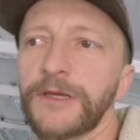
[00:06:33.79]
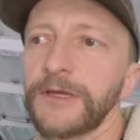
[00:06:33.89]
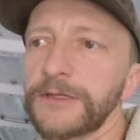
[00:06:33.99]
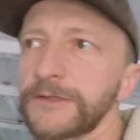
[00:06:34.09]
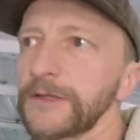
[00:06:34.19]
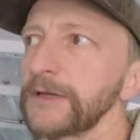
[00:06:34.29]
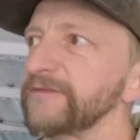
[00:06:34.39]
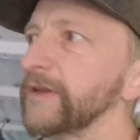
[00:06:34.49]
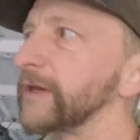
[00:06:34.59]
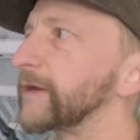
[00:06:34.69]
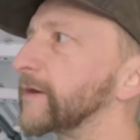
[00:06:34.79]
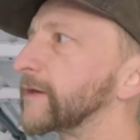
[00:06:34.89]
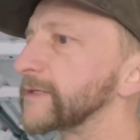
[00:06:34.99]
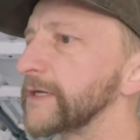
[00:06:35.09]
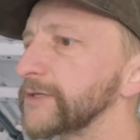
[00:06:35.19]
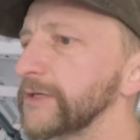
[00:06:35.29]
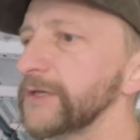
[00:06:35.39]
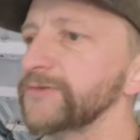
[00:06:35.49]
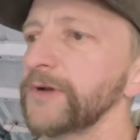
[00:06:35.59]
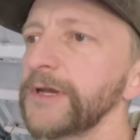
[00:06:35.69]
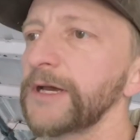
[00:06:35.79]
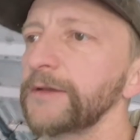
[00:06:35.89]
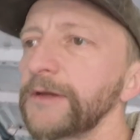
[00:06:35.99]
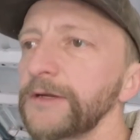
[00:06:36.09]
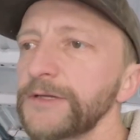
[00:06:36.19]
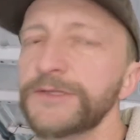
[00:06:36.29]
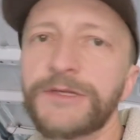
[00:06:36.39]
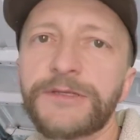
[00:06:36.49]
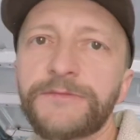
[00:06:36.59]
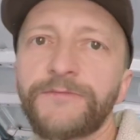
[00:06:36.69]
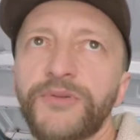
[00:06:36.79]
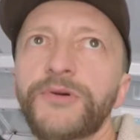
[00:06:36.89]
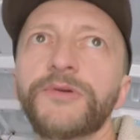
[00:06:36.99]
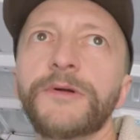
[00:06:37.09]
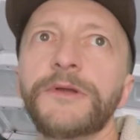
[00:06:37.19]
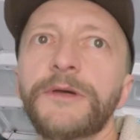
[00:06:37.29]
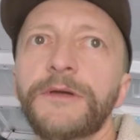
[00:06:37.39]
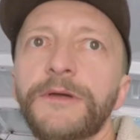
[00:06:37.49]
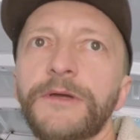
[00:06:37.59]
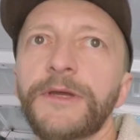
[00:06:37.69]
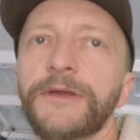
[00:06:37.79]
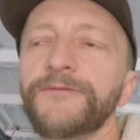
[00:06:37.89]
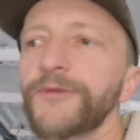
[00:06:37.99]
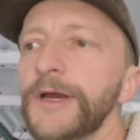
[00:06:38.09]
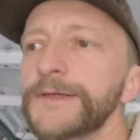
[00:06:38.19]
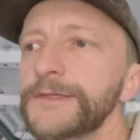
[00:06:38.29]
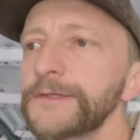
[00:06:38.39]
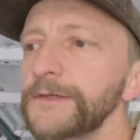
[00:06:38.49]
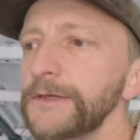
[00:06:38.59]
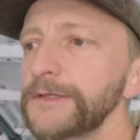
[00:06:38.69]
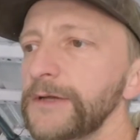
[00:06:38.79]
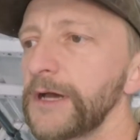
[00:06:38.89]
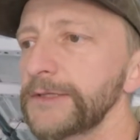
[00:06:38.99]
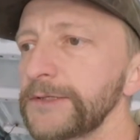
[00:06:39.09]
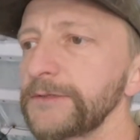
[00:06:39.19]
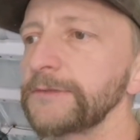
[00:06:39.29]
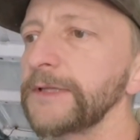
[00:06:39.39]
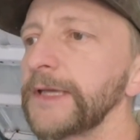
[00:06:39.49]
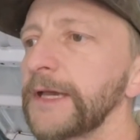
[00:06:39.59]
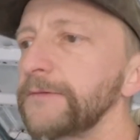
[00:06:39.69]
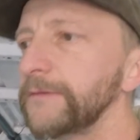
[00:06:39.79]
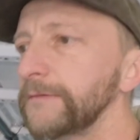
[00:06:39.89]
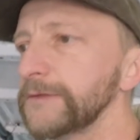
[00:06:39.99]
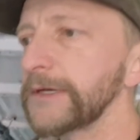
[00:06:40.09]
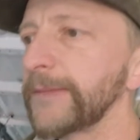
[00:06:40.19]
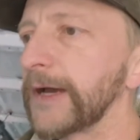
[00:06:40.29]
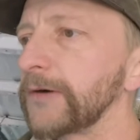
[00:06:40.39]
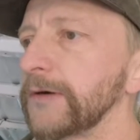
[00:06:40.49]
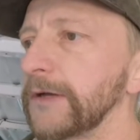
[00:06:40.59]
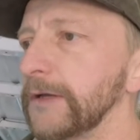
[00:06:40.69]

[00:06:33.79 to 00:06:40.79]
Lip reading: so that if any condensation does run down there, it just doesn't pool and rust. It's got to leak out somehow.